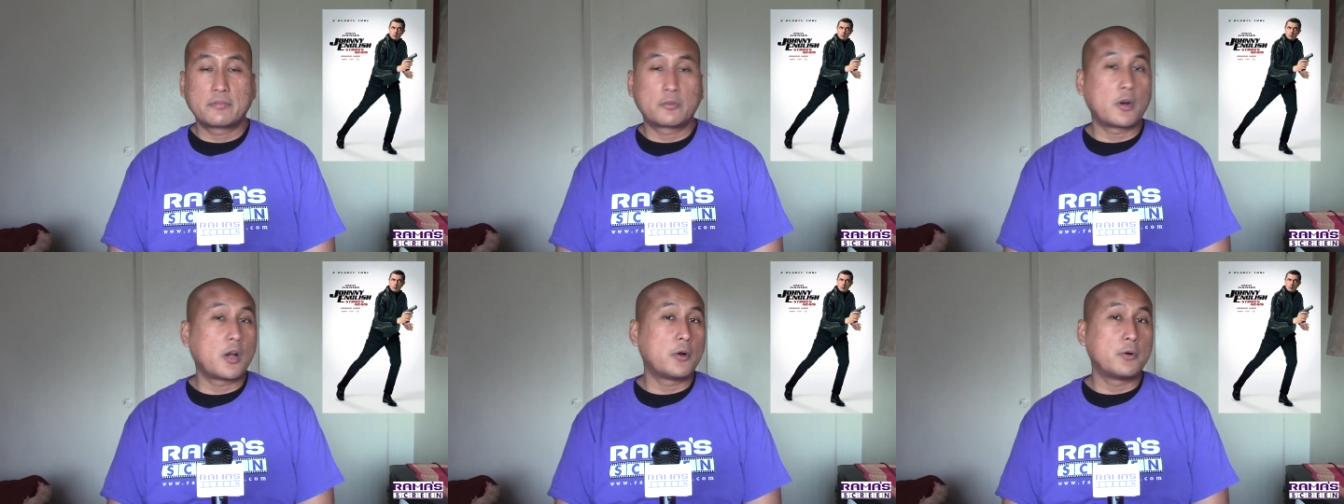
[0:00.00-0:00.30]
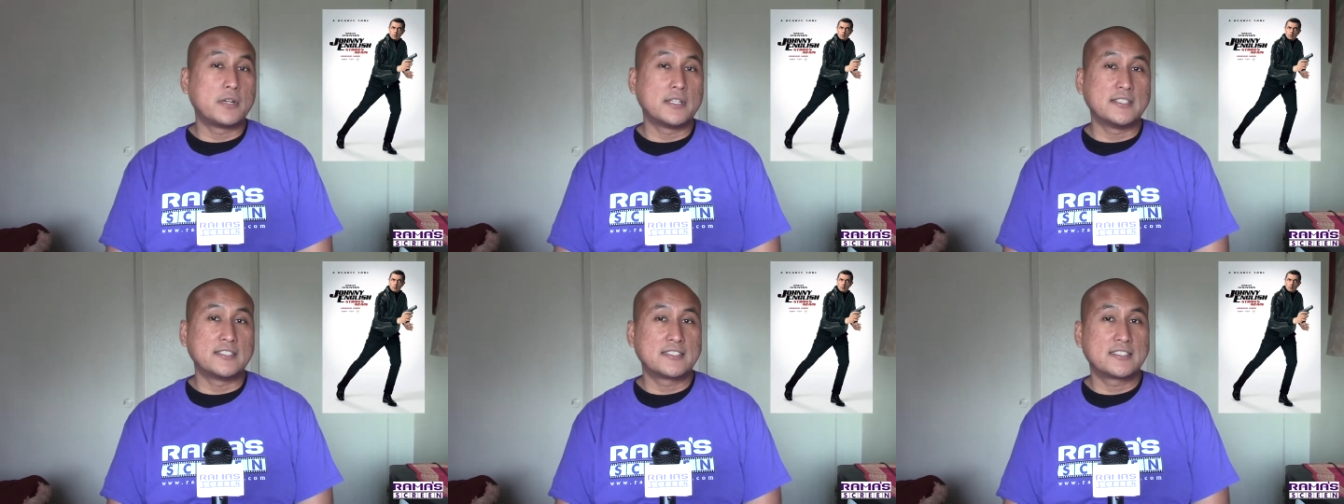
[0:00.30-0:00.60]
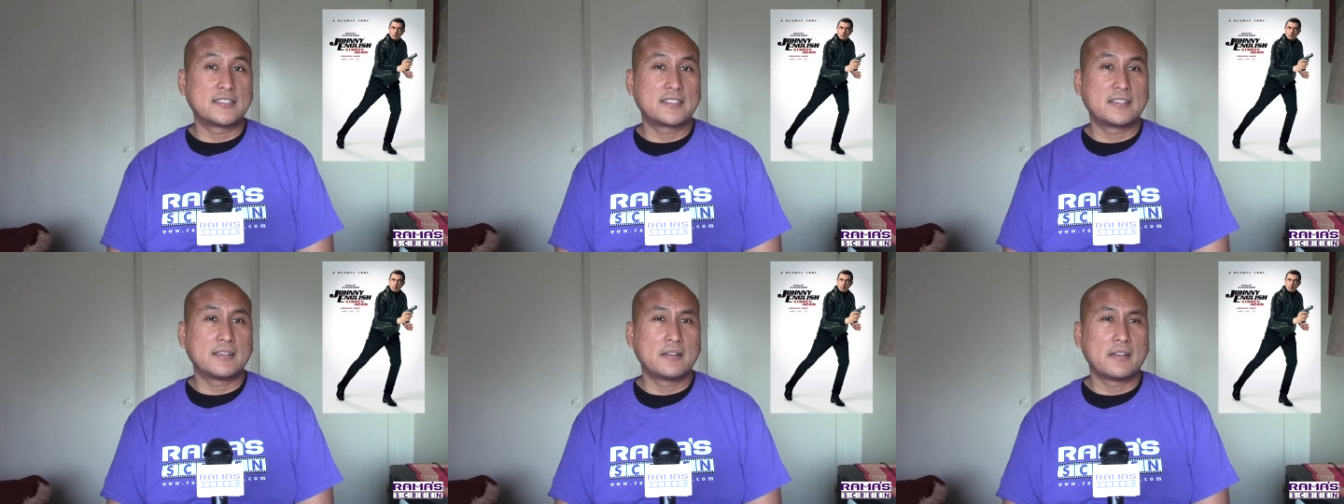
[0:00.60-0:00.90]

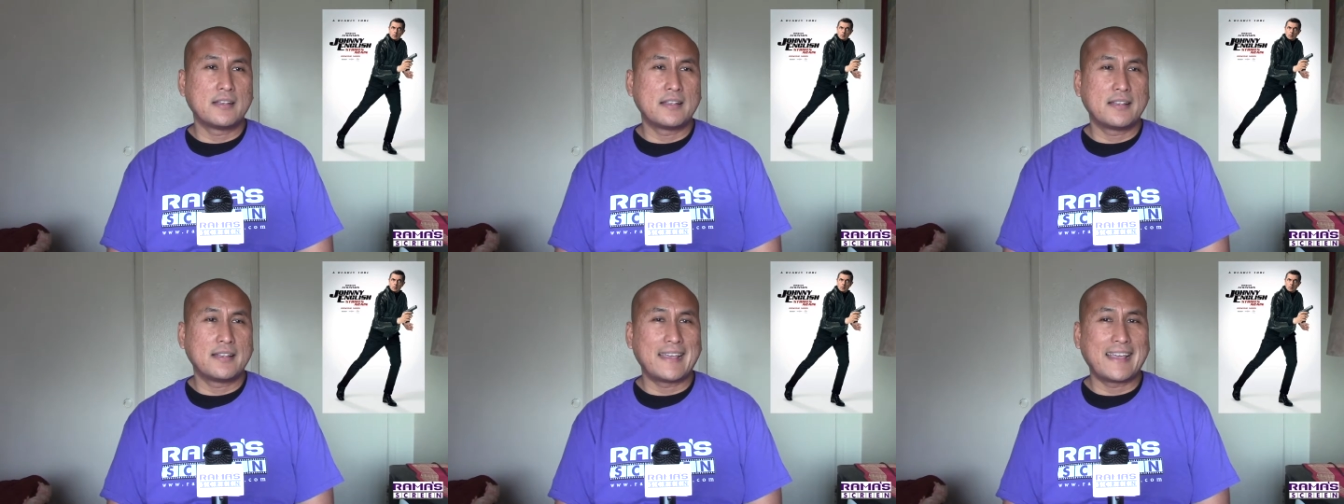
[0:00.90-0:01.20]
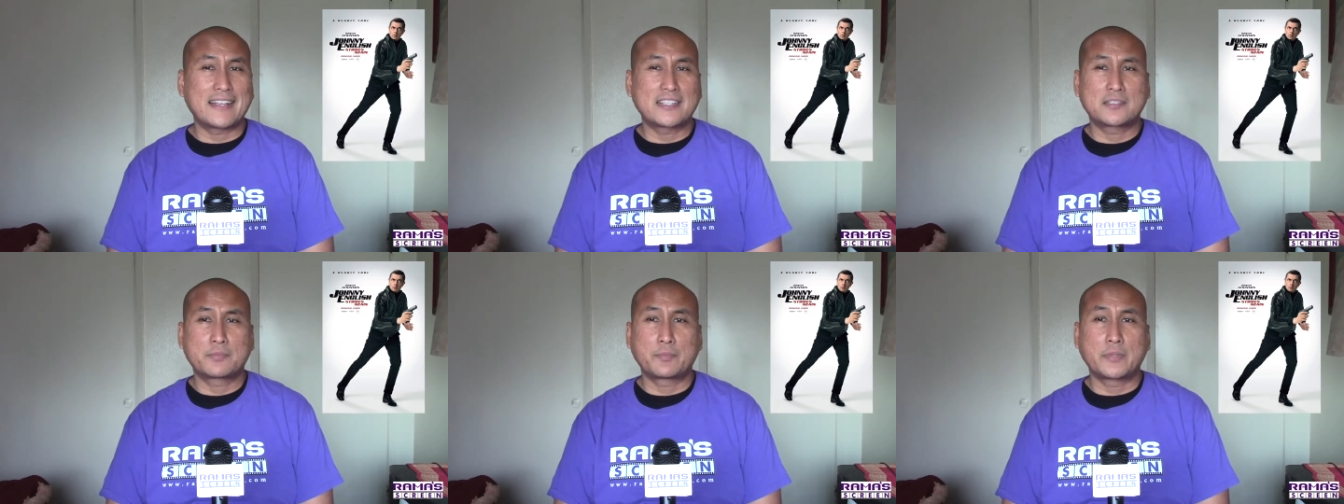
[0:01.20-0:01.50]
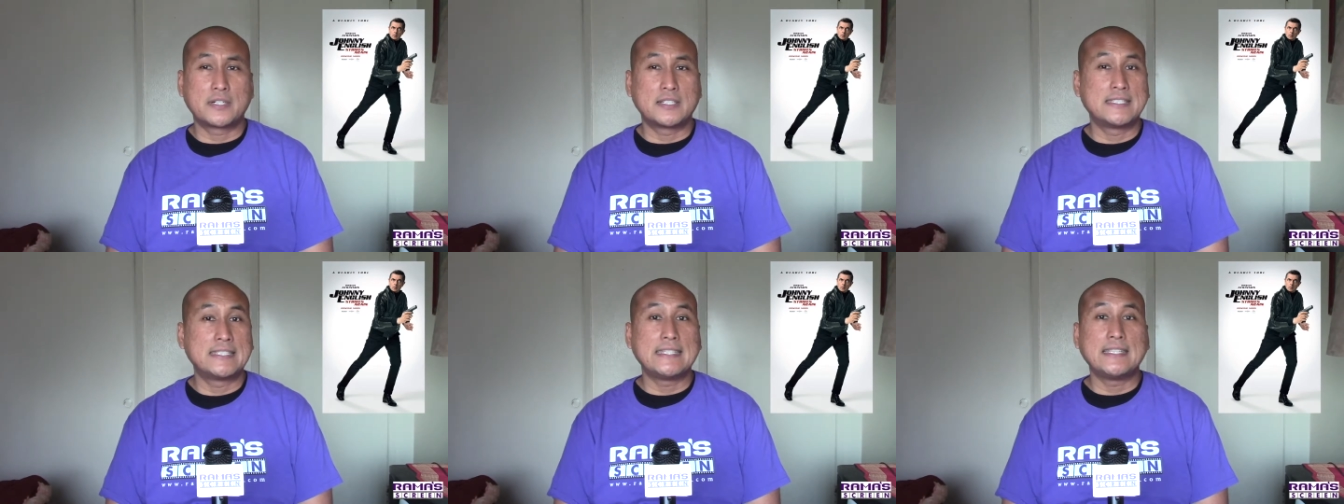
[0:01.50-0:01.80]
Rowan's
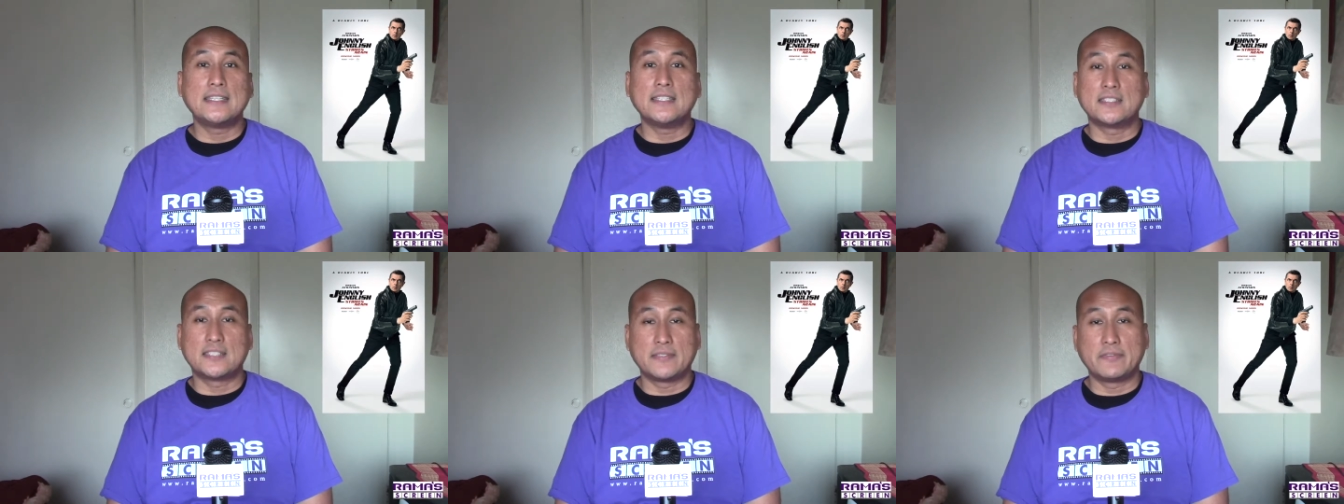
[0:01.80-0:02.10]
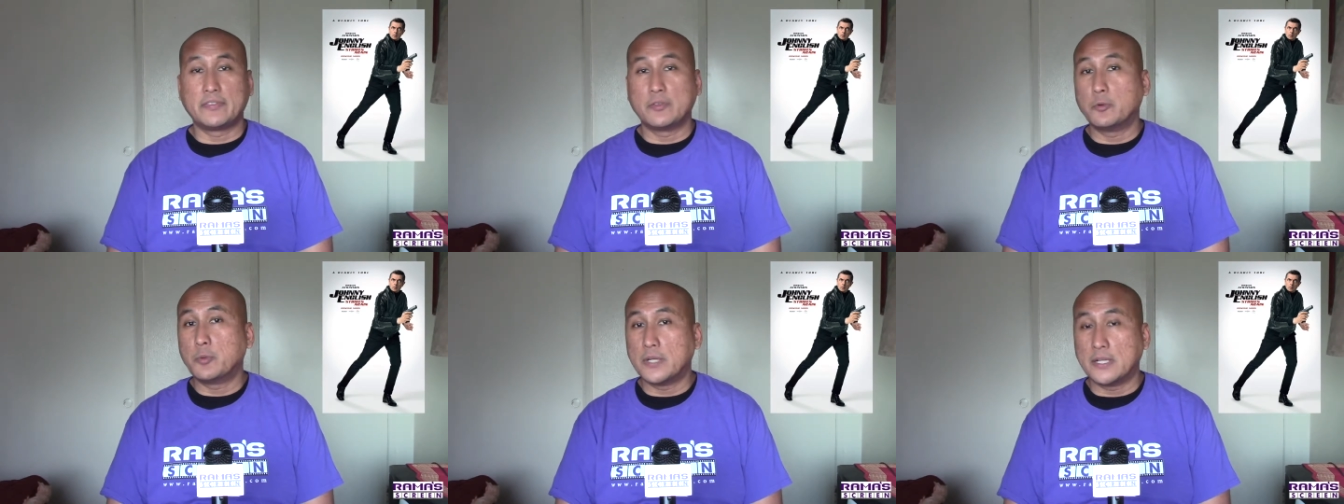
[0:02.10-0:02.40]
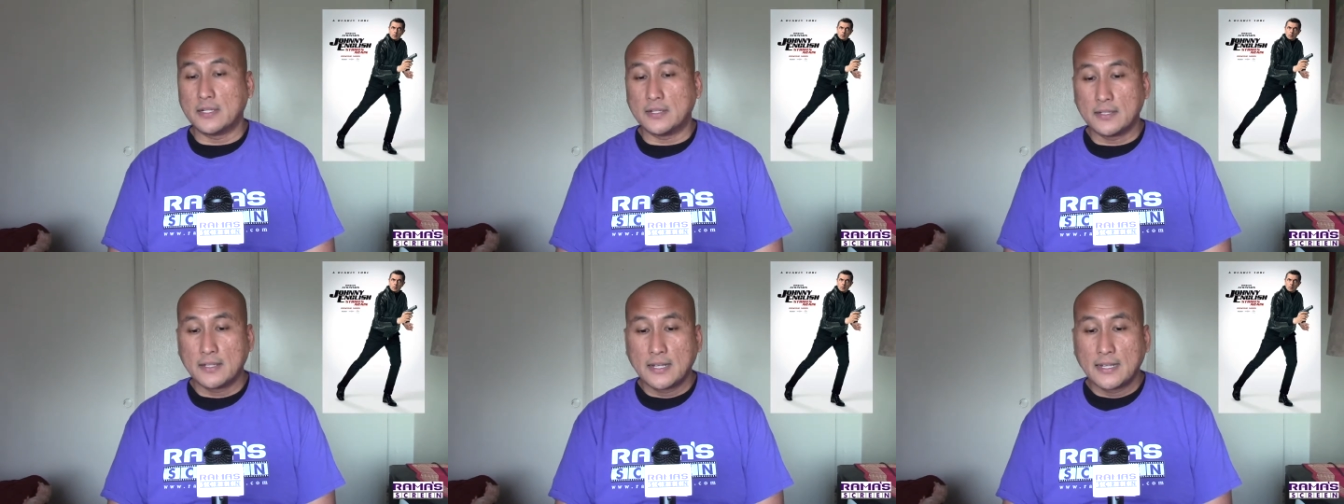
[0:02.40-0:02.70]
expertise, if you
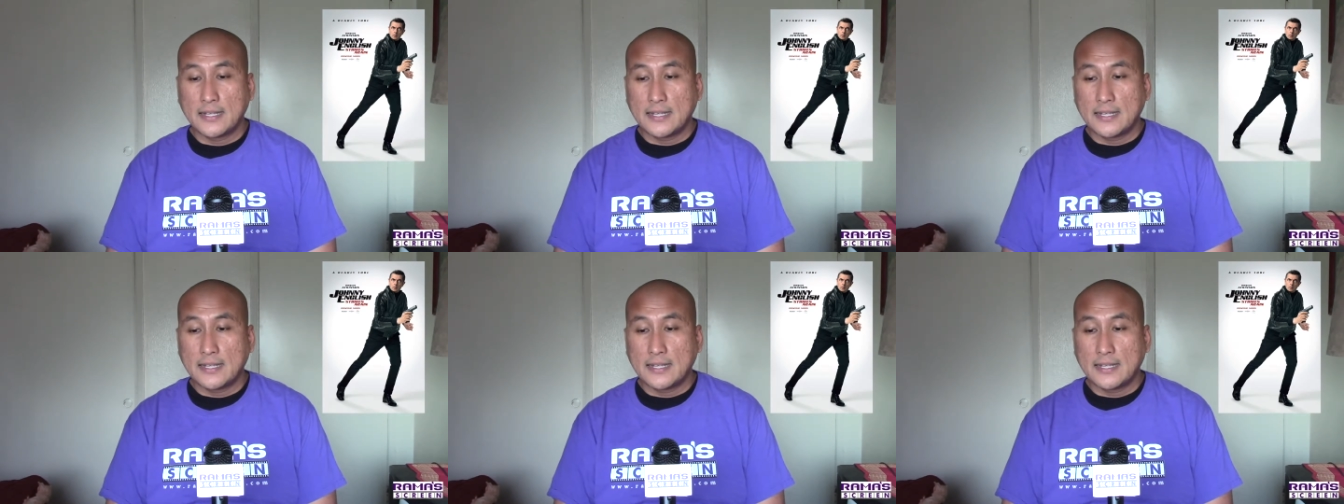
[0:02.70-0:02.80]
will,